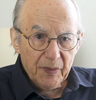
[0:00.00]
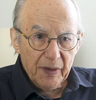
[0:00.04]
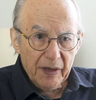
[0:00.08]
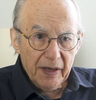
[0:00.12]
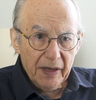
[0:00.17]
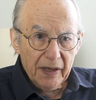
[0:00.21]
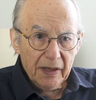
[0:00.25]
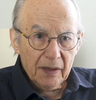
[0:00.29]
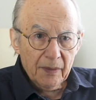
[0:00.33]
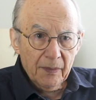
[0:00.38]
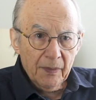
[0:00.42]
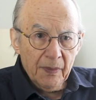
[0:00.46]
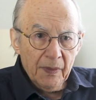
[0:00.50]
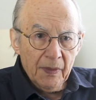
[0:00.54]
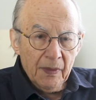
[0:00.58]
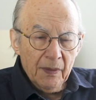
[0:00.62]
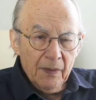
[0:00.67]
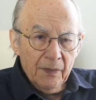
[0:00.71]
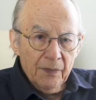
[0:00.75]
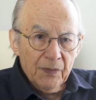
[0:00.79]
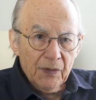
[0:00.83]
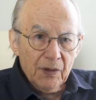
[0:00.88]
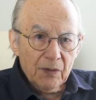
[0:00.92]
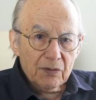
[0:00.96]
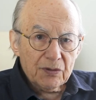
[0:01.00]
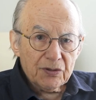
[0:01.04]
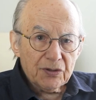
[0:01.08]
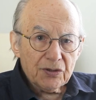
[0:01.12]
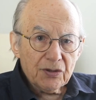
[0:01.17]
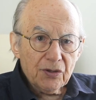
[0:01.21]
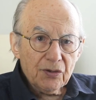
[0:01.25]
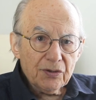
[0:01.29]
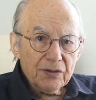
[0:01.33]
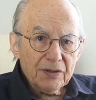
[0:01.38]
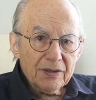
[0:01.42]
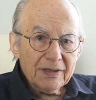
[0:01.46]
meaning there were
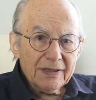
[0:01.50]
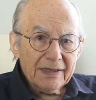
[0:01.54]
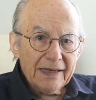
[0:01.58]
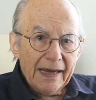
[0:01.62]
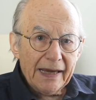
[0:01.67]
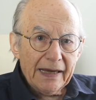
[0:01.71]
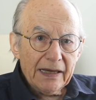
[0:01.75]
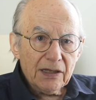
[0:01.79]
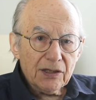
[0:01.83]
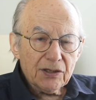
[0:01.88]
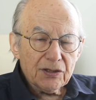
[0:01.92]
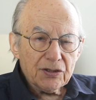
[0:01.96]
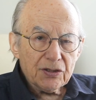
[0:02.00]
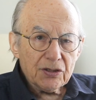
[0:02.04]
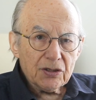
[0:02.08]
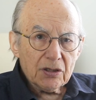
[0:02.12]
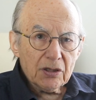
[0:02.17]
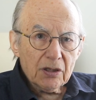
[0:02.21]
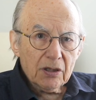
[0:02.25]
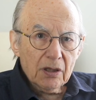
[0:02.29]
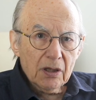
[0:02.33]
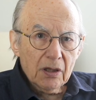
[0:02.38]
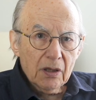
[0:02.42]
certain dates